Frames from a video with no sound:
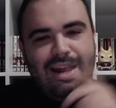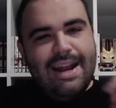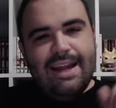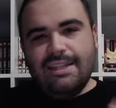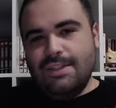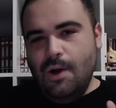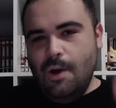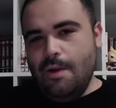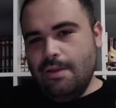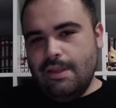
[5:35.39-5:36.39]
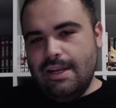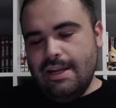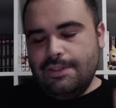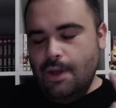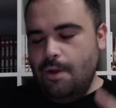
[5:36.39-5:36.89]
next haul, the
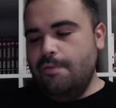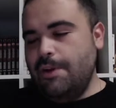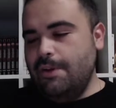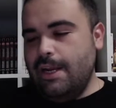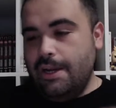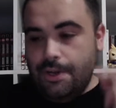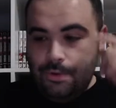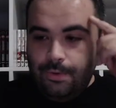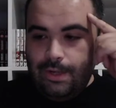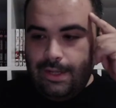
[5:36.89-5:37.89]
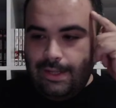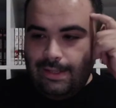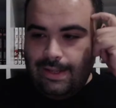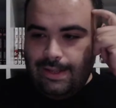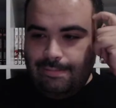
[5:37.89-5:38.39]
next haul video that I do, it,
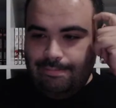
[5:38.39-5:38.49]
it,